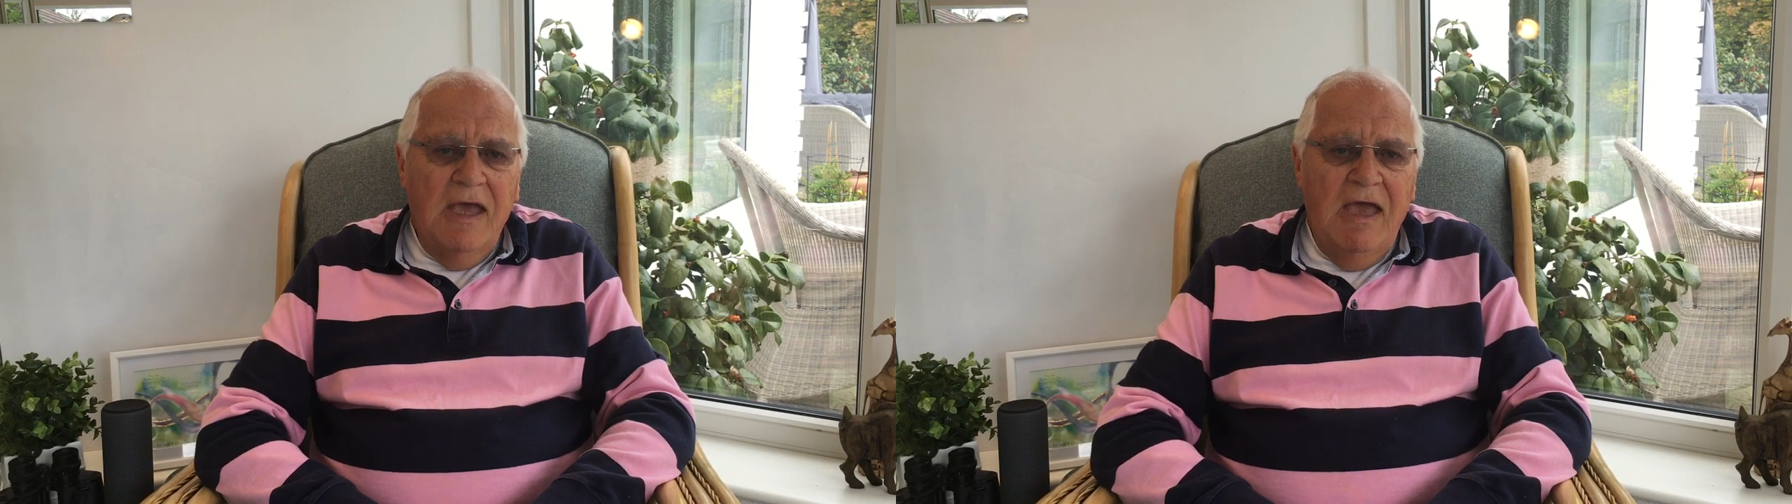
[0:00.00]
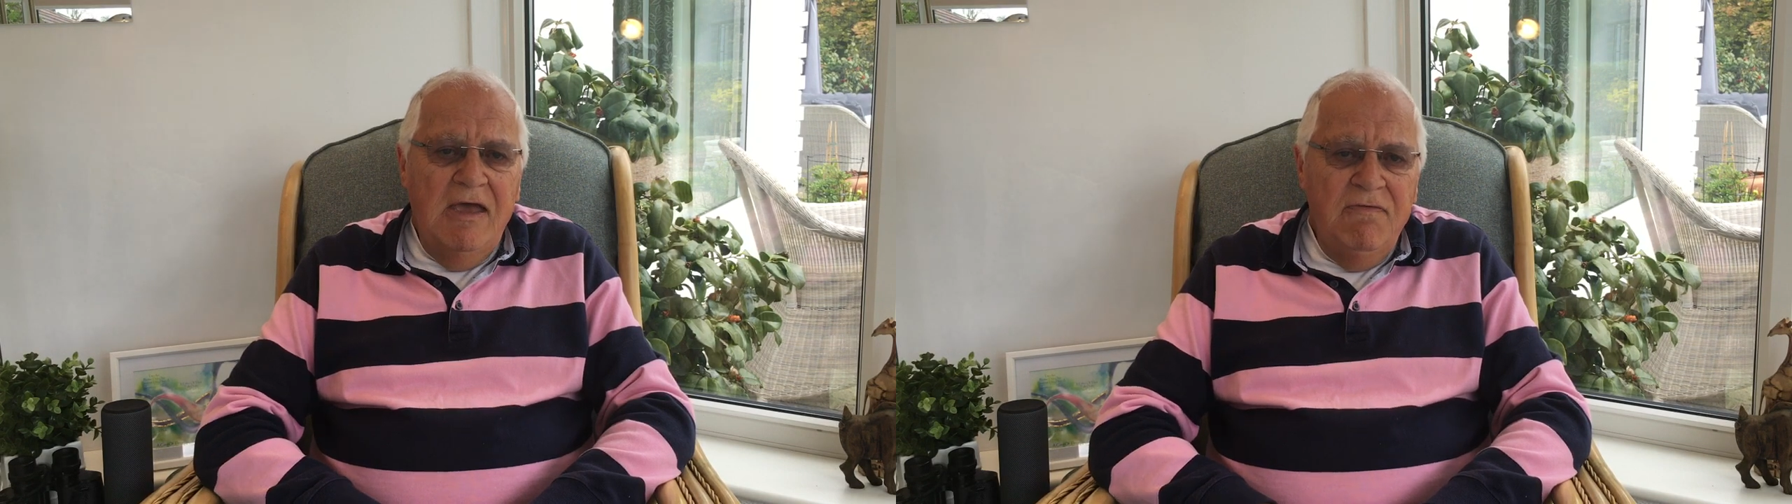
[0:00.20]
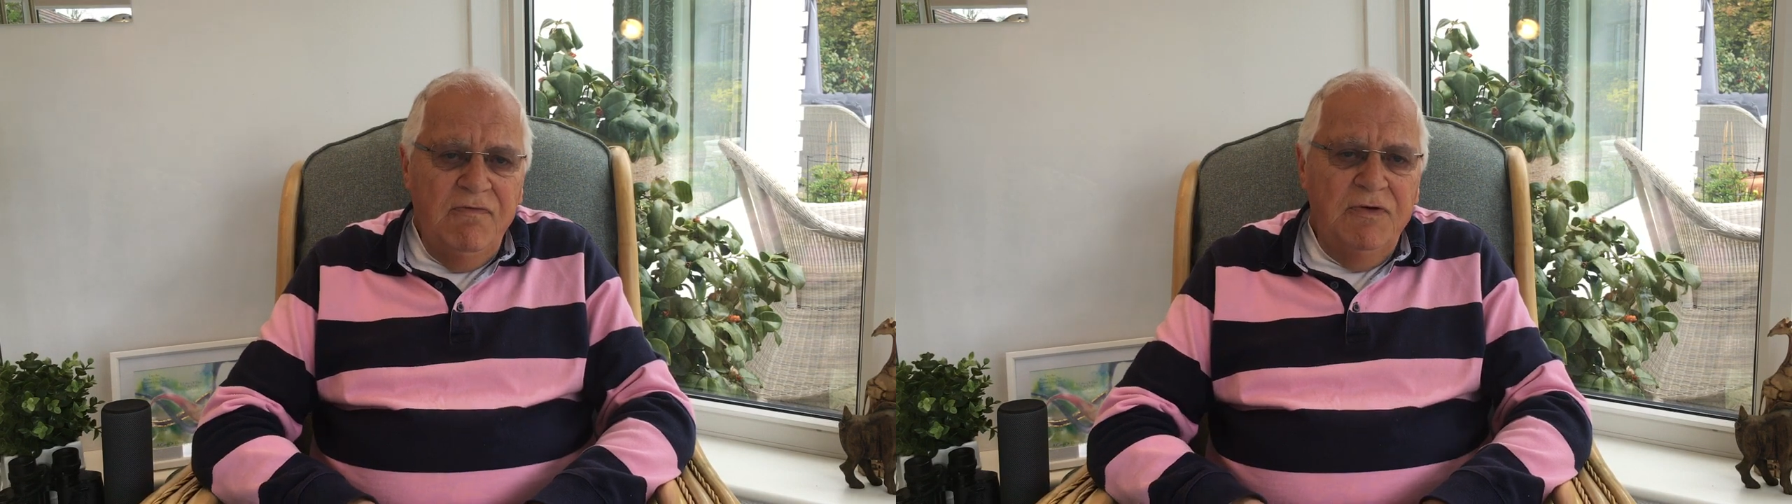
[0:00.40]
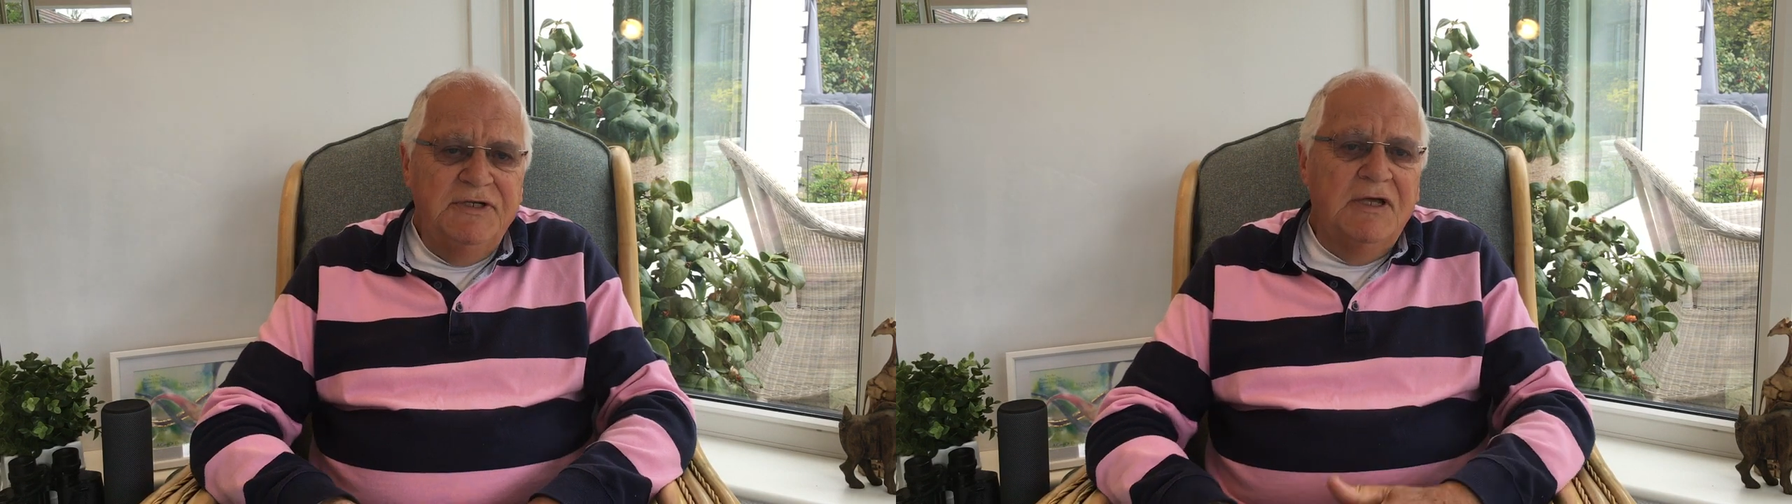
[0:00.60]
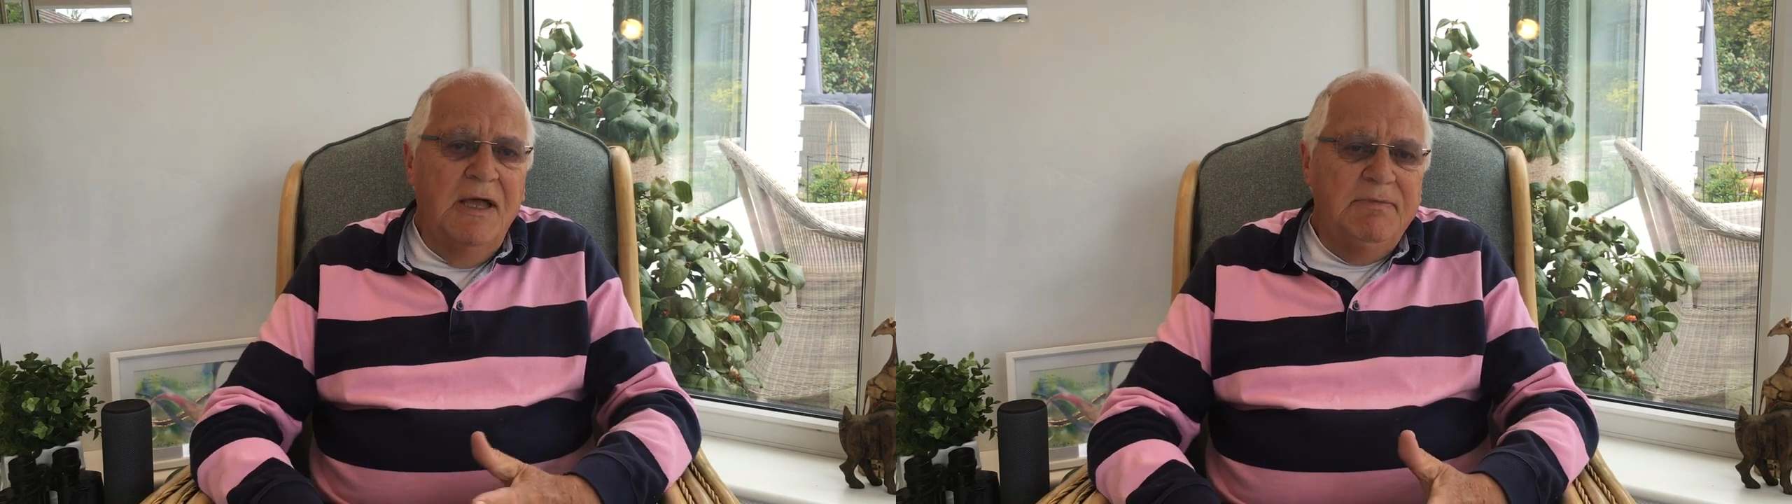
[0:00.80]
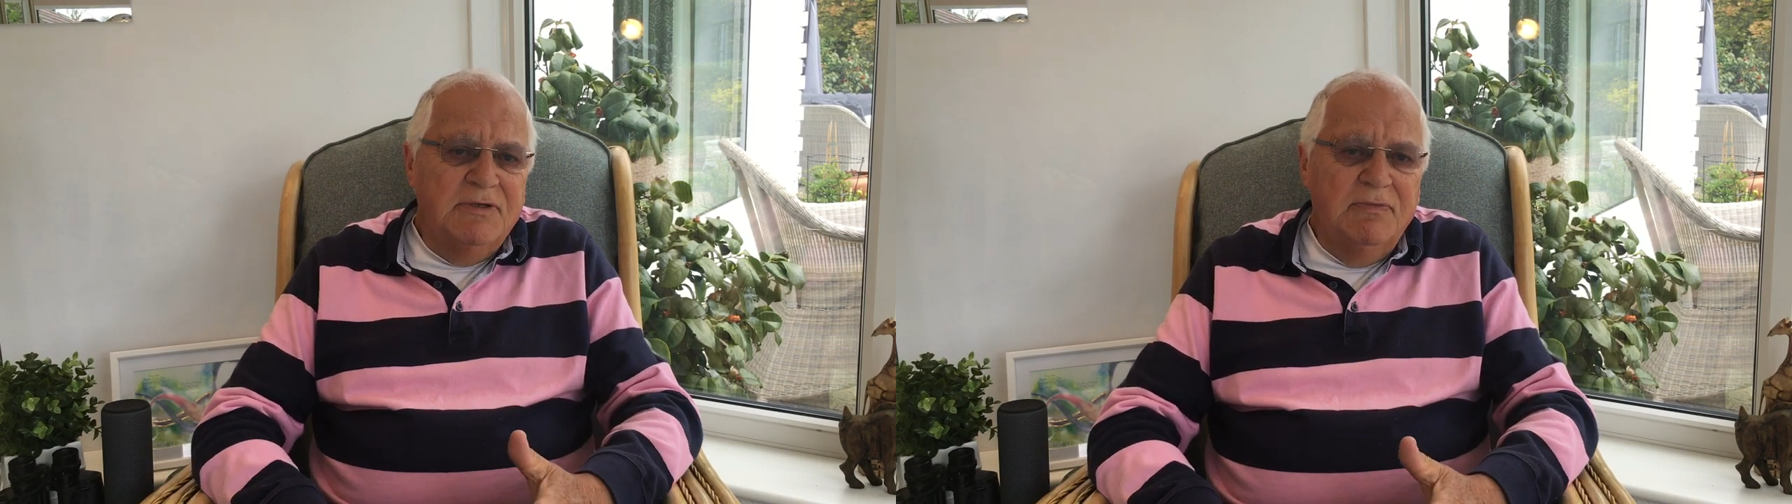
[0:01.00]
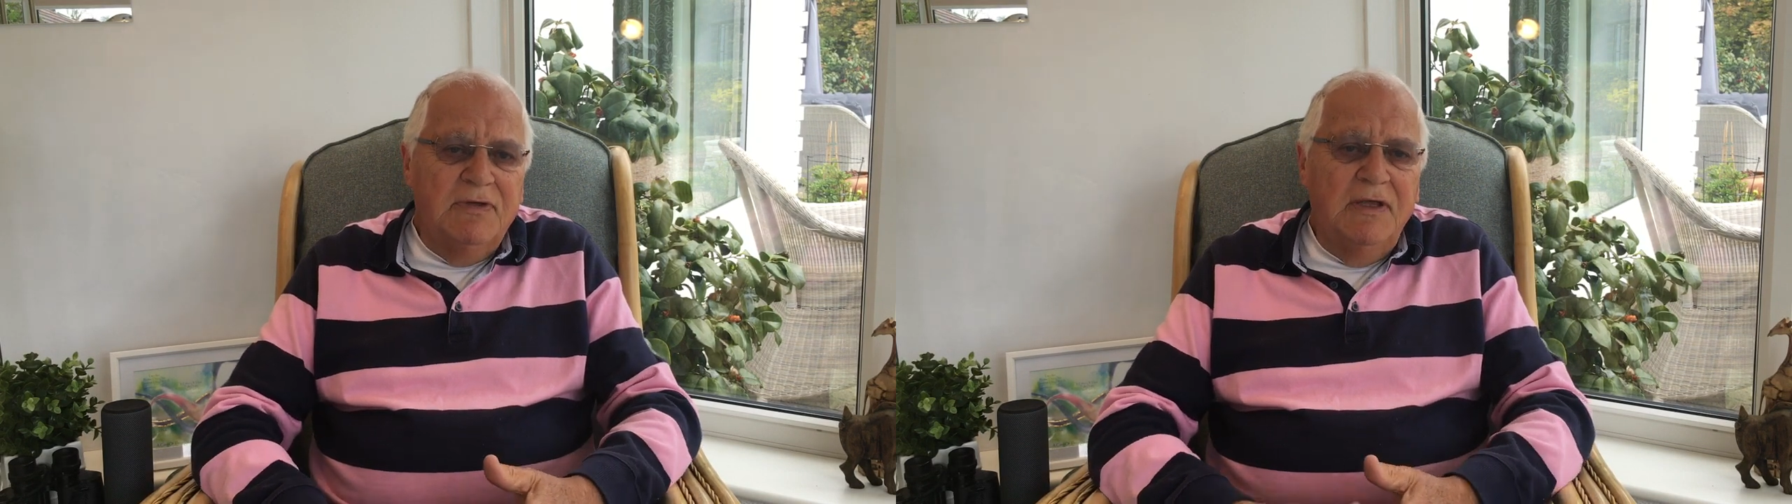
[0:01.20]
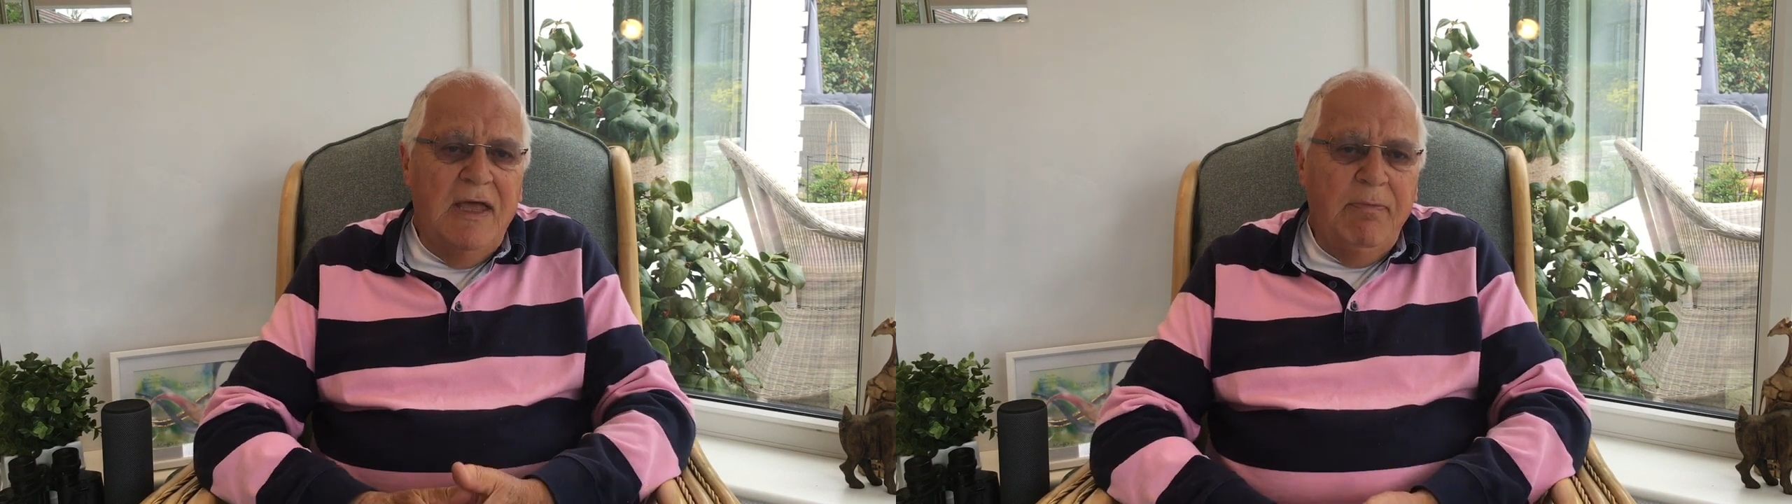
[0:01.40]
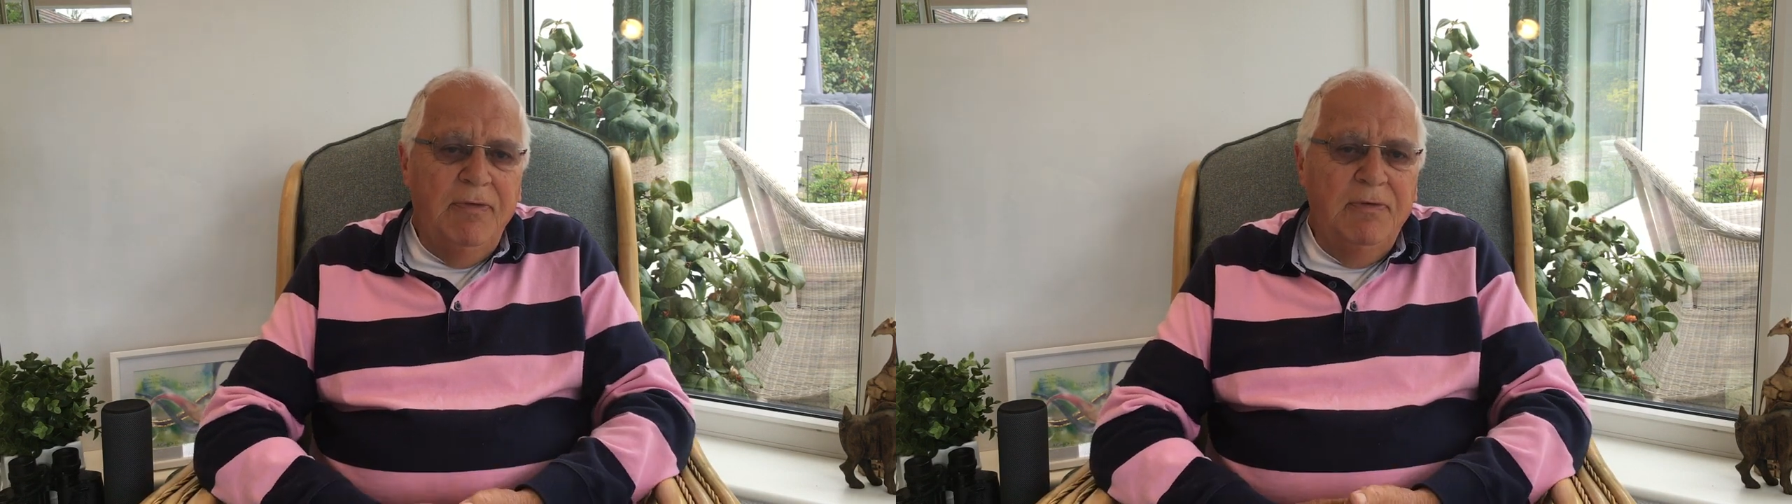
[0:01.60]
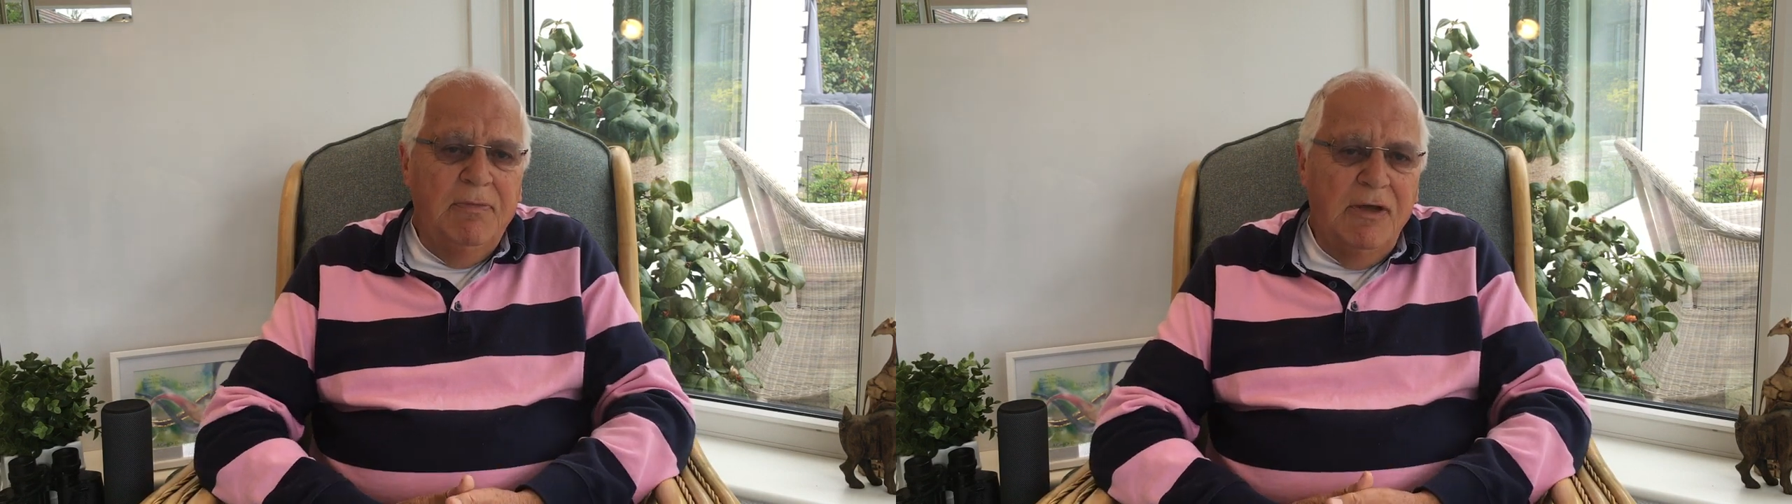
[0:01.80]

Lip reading: Every time something happened,